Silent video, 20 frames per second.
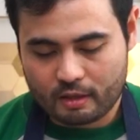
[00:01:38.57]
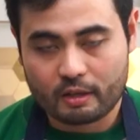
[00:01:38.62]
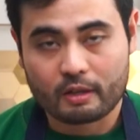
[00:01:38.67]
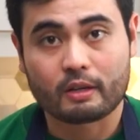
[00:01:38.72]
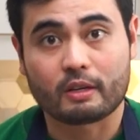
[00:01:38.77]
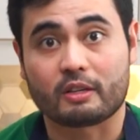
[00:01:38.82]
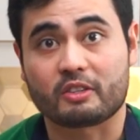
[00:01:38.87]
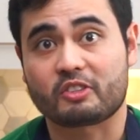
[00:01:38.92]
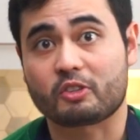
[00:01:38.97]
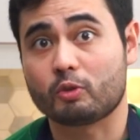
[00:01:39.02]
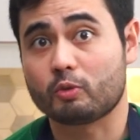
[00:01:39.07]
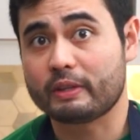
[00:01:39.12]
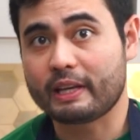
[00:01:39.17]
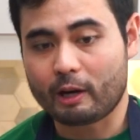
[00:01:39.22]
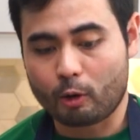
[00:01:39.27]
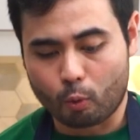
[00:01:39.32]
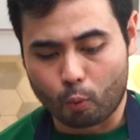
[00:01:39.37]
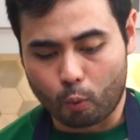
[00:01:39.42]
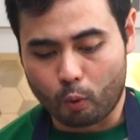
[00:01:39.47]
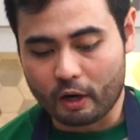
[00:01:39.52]
Okay, so
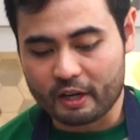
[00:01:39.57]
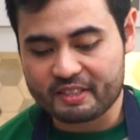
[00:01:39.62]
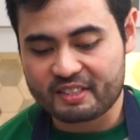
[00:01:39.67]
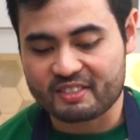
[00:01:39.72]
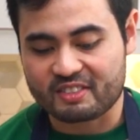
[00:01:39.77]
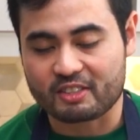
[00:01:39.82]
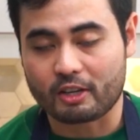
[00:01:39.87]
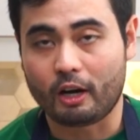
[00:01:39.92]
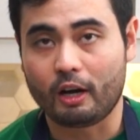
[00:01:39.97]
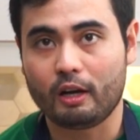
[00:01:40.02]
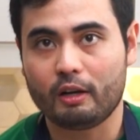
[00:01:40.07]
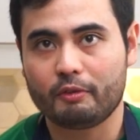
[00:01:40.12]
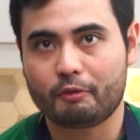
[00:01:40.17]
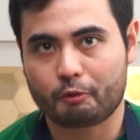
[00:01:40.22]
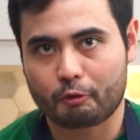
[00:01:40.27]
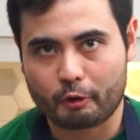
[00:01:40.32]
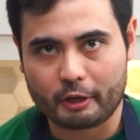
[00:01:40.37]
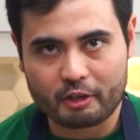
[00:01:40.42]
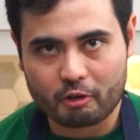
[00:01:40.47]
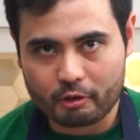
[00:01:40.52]
now once it's all
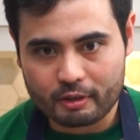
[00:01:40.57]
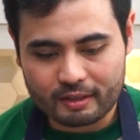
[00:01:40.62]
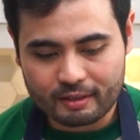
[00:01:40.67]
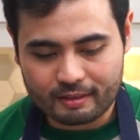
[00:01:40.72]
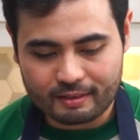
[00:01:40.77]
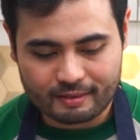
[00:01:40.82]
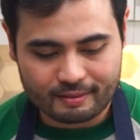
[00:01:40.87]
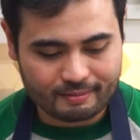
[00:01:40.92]
fragrant,